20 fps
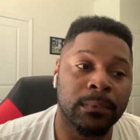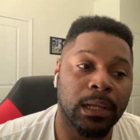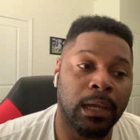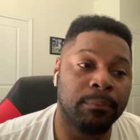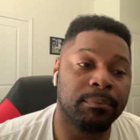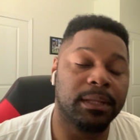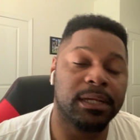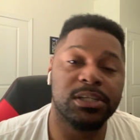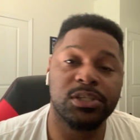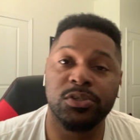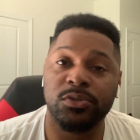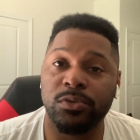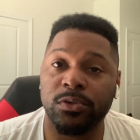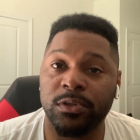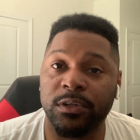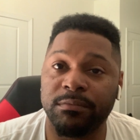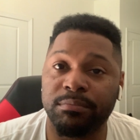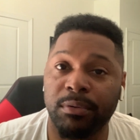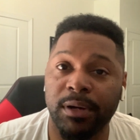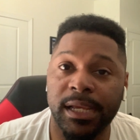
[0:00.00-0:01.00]
I'm not
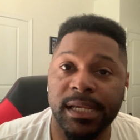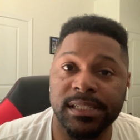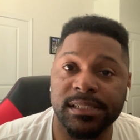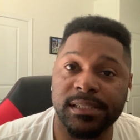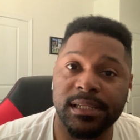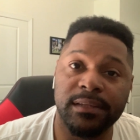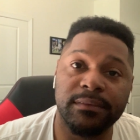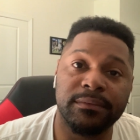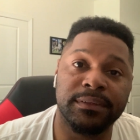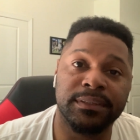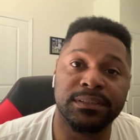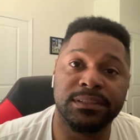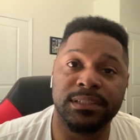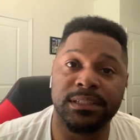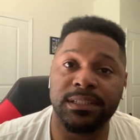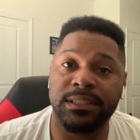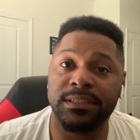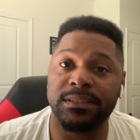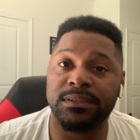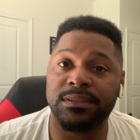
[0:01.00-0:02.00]
sure if Brad Stevens
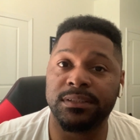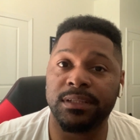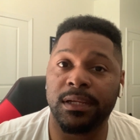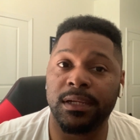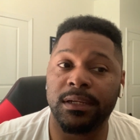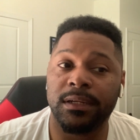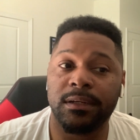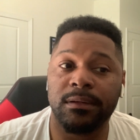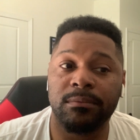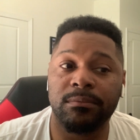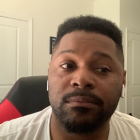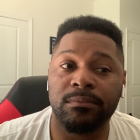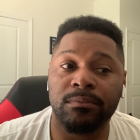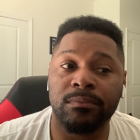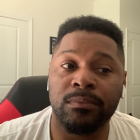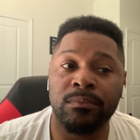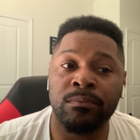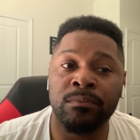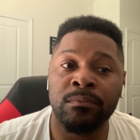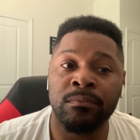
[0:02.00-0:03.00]
is, um,
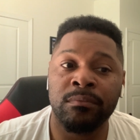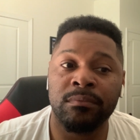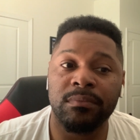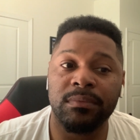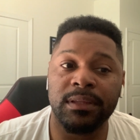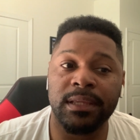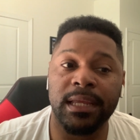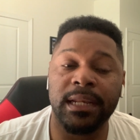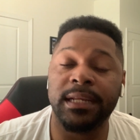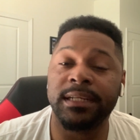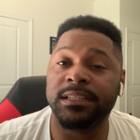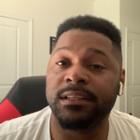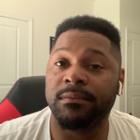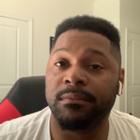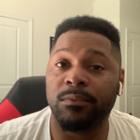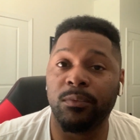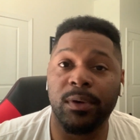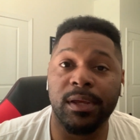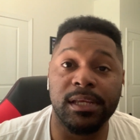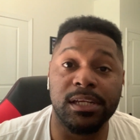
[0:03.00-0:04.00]
getting to them
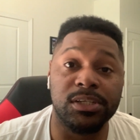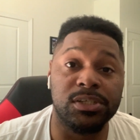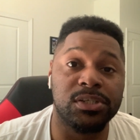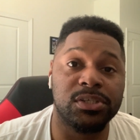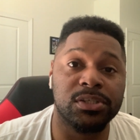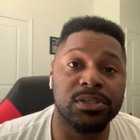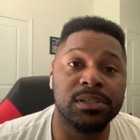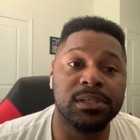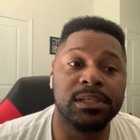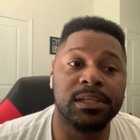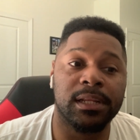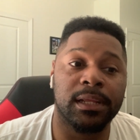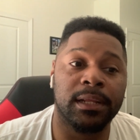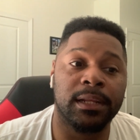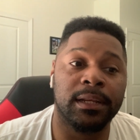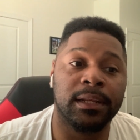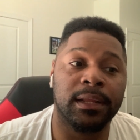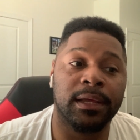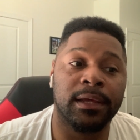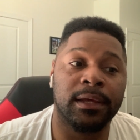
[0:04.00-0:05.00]
the way he should.
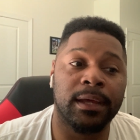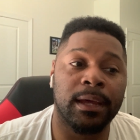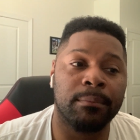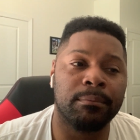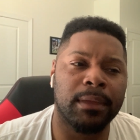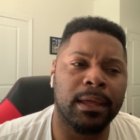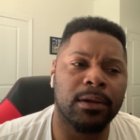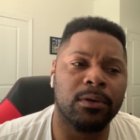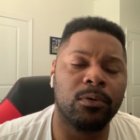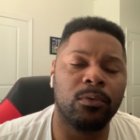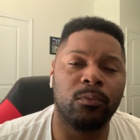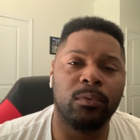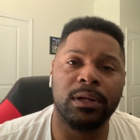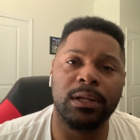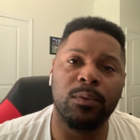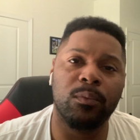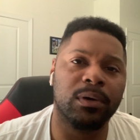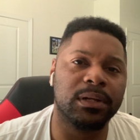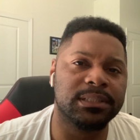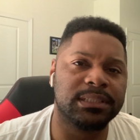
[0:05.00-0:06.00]
And uh, I'm, I do not
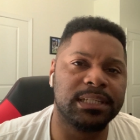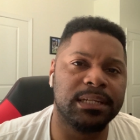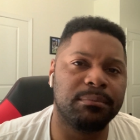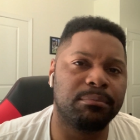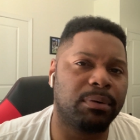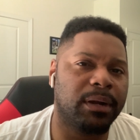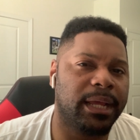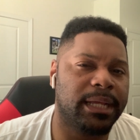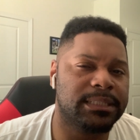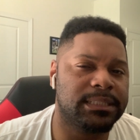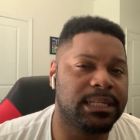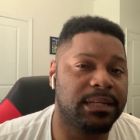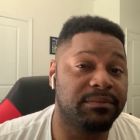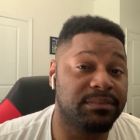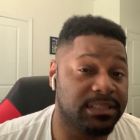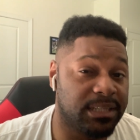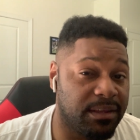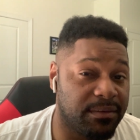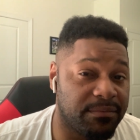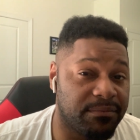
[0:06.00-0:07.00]
really want to see Brad
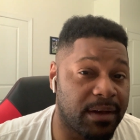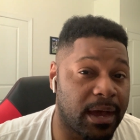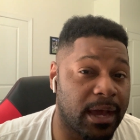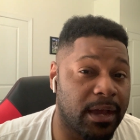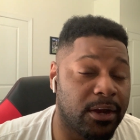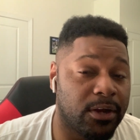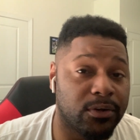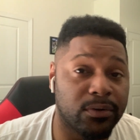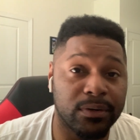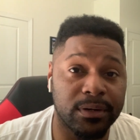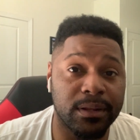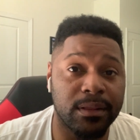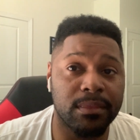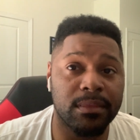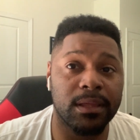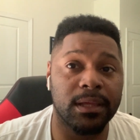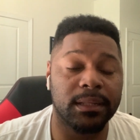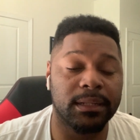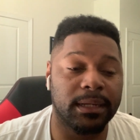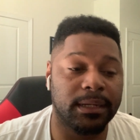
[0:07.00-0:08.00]
Stevens get fired or
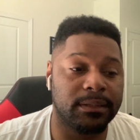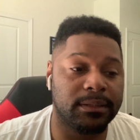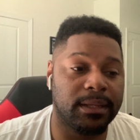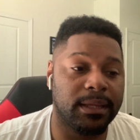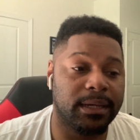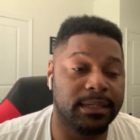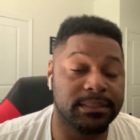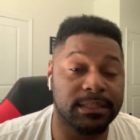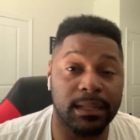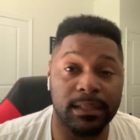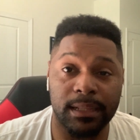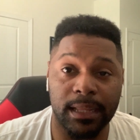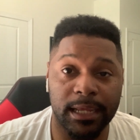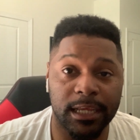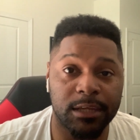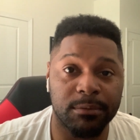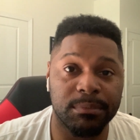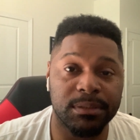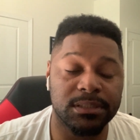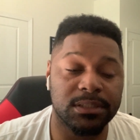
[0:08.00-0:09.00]
anything like that because I
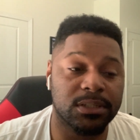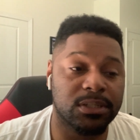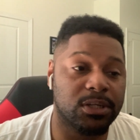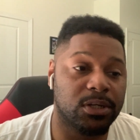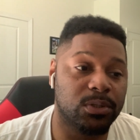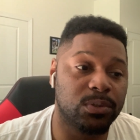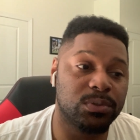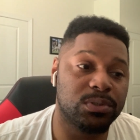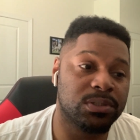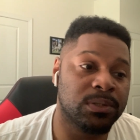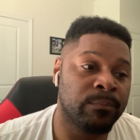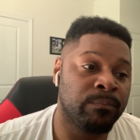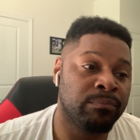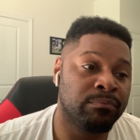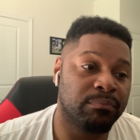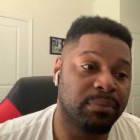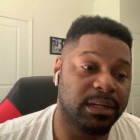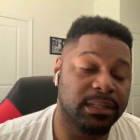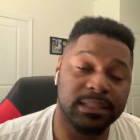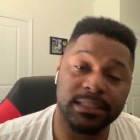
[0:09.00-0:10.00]
like him as a coach.
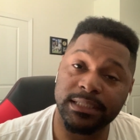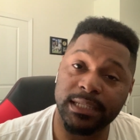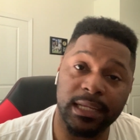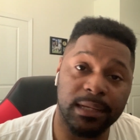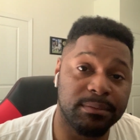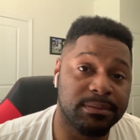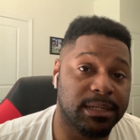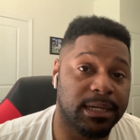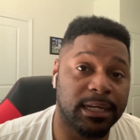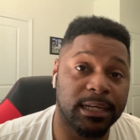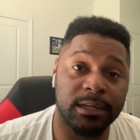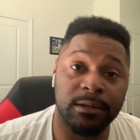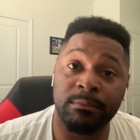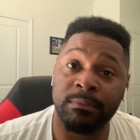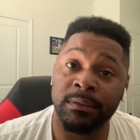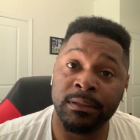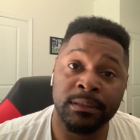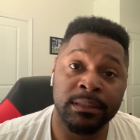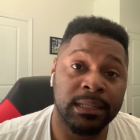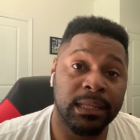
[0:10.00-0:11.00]
But at the same time,
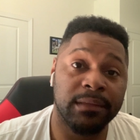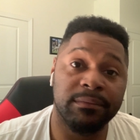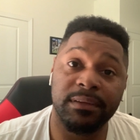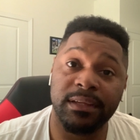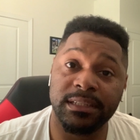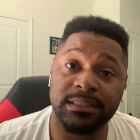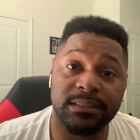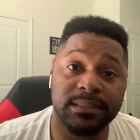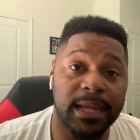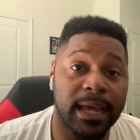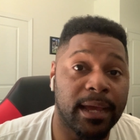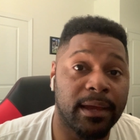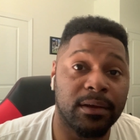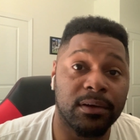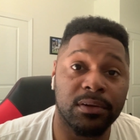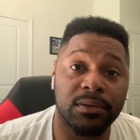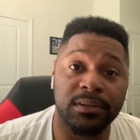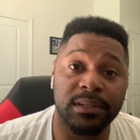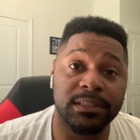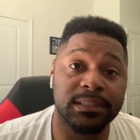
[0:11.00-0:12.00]
if his
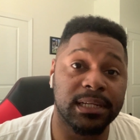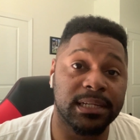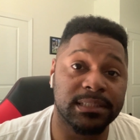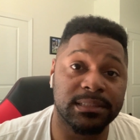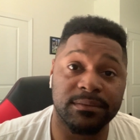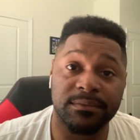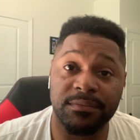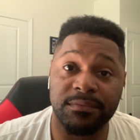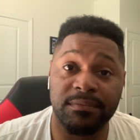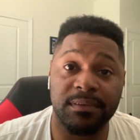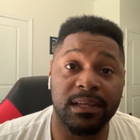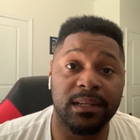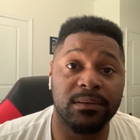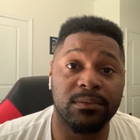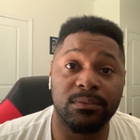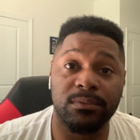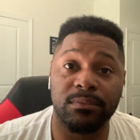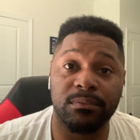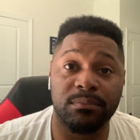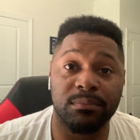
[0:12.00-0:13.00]
style, it doesn't fit
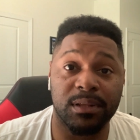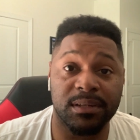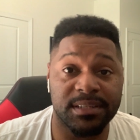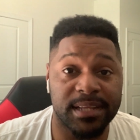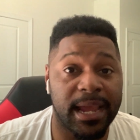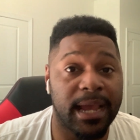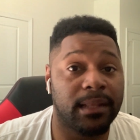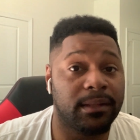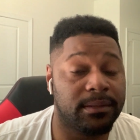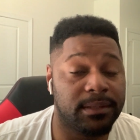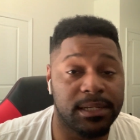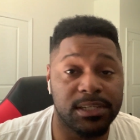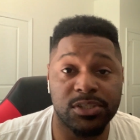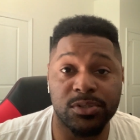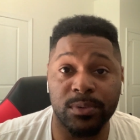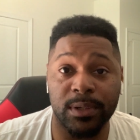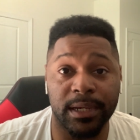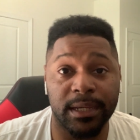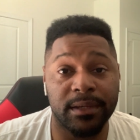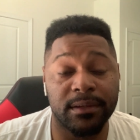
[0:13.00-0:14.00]
the talent that
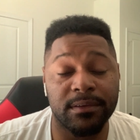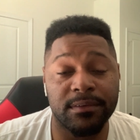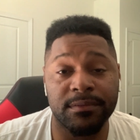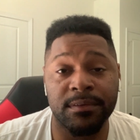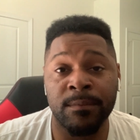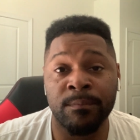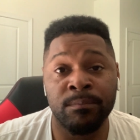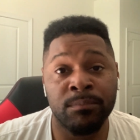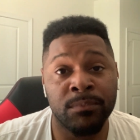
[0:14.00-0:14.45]
you have,